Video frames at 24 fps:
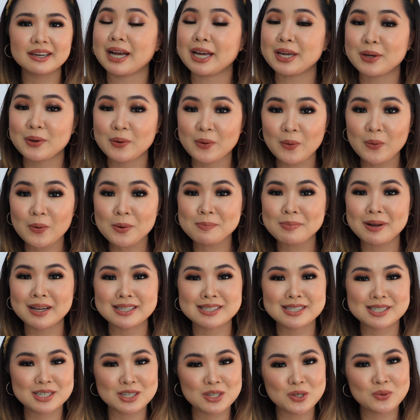I hope I'll
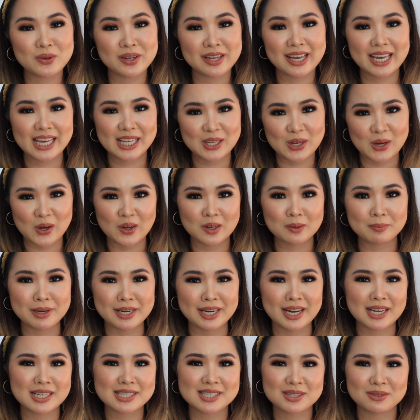see you again on my
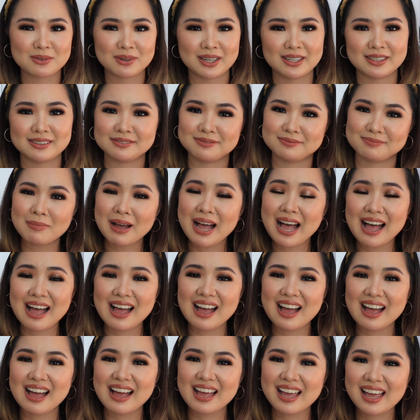next one.
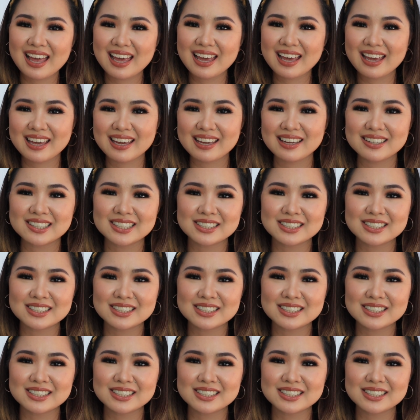Bye!